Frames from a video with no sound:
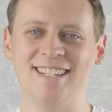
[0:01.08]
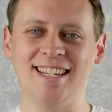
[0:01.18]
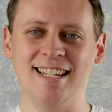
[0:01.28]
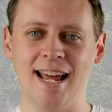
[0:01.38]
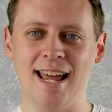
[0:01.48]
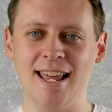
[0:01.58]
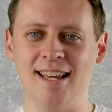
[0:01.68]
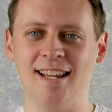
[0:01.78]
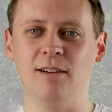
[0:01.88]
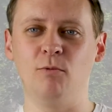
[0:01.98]

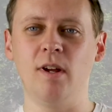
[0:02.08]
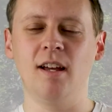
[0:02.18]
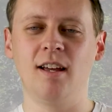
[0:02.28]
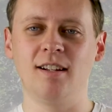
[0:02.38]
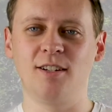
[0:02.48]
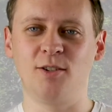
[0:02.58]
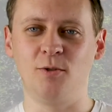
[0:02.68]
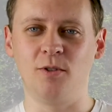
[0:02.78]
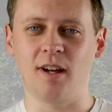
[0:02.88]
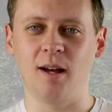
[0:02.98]
today we are going to
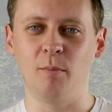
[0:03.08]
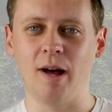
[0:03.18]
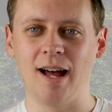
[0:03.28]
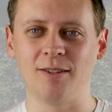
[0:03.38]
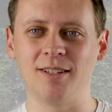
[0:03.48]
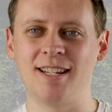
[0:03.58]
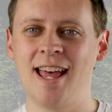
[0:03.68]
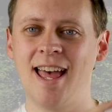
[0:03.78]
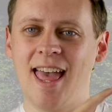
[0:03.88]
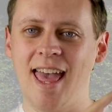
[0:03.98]
talk about
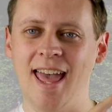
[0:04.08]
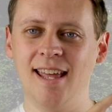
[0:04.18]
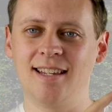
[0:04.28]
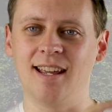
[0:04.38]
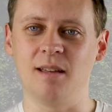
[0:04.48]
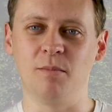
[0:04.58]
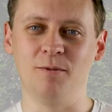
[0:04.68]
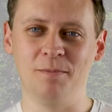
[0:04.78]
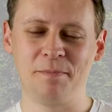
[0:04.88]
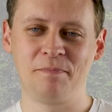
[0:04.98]

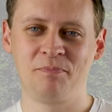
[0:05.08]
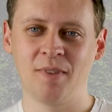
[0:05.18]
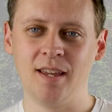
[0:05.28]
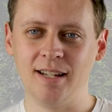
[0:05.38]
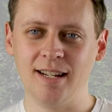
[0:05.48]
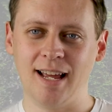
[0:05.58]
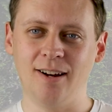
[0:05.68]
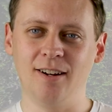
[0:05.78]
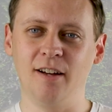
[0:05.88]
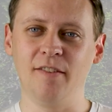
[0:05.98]
Airtable.
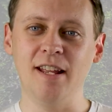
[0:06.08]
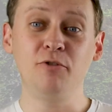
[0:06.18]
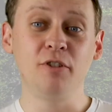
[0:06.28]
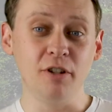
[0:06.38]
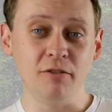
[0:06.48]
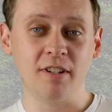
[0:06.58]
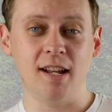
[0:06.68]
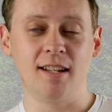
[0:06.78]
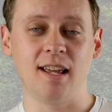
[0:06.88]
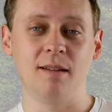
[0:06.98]
Now, I've introduced
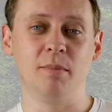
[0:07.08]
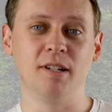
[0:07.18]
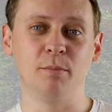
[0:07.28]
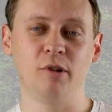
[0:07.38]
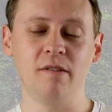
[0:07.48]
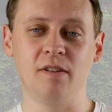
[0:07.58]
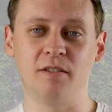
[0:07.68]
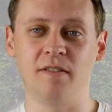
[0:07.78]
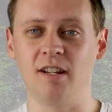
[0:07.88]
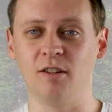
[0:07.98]
Airtable in a
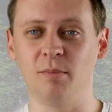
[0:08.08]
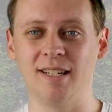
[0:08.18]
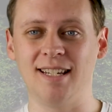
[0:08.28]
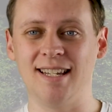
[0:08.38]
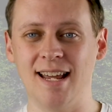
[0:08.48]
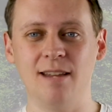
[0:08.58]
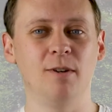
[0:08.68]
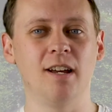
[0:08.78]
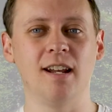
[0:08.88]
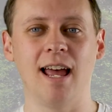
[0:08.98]
previous video, but today
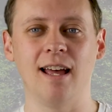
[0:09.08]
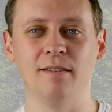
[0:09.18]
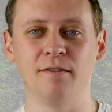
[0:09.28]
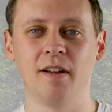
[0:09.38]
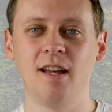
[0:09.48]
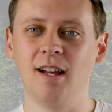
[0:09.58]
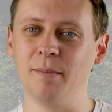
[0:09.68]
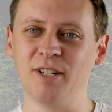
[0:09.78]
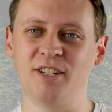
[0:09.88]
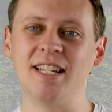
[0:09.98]
we're going to have a
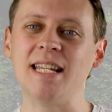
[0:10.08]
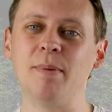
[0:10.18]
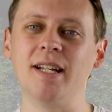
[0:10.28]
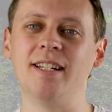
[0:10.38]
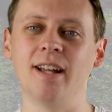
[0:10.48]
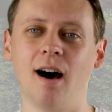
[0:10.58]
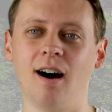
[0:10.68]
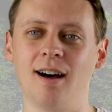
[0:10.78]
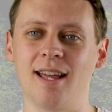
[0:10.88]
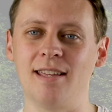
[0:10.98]
much deeper
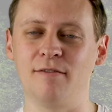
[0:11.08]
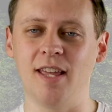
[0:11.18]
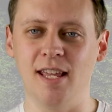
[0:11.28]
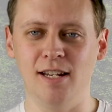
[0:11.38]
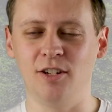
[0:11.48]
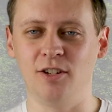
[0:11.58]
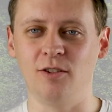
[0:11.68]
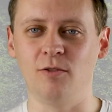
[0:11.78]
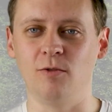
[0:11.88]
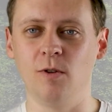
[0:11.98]
dive
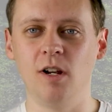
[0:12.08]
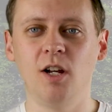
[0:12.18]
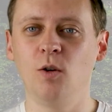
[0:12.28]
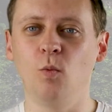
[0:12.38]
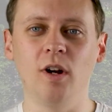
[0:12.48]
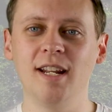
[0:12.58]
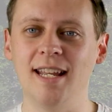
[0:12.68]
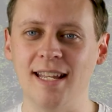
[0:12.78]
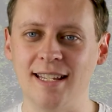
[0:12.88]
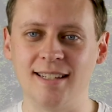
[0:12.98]
into what it
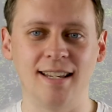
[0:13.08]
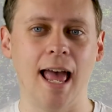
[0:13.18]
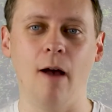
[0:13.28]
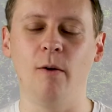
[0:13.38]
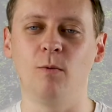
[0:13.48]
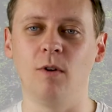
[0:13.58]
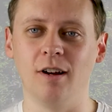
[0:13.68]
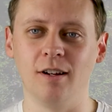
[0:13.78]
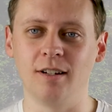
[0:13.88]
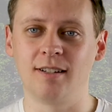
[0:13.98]
is, how it
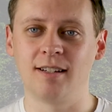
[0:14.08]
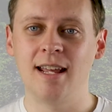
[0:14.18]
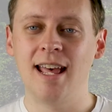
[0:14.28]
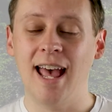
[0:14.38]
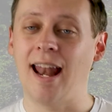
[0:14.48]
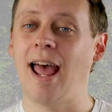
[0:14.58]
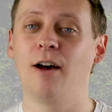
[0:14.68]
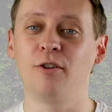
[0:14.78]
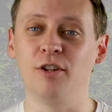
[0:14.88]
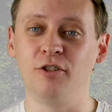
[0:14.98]
works, and
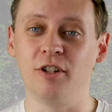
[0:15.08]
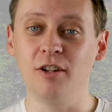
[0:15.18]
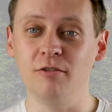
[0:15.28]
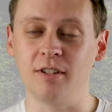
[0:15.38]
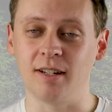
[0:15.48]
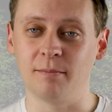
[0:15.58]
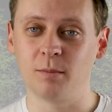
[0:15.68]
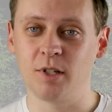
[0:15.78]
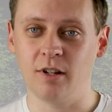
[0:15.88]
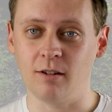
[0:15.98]
how you should use it.
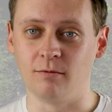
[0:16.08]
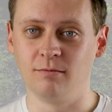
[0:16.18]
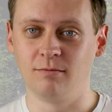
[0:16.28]
So,